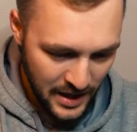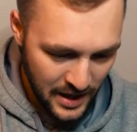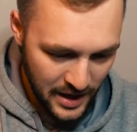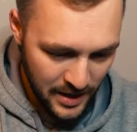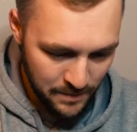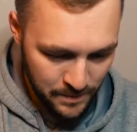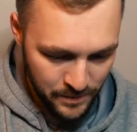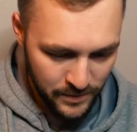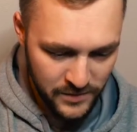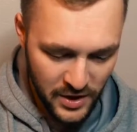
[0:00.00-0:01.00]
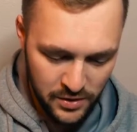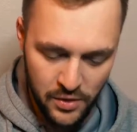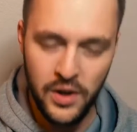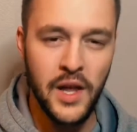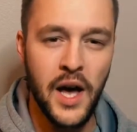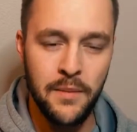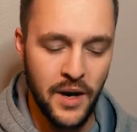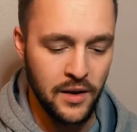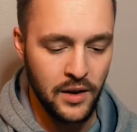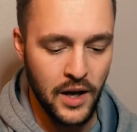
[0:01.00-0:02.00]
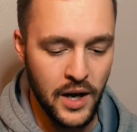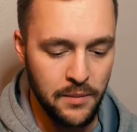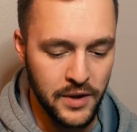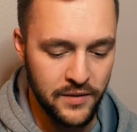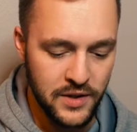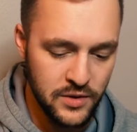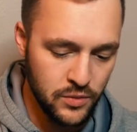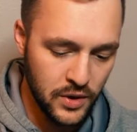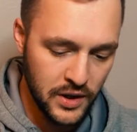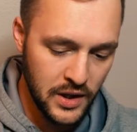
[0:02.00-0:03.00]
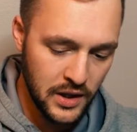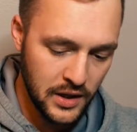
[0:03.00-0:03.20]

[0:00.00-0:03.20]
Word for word: Um, don't know a lot about, uh, I believe he's a rookie.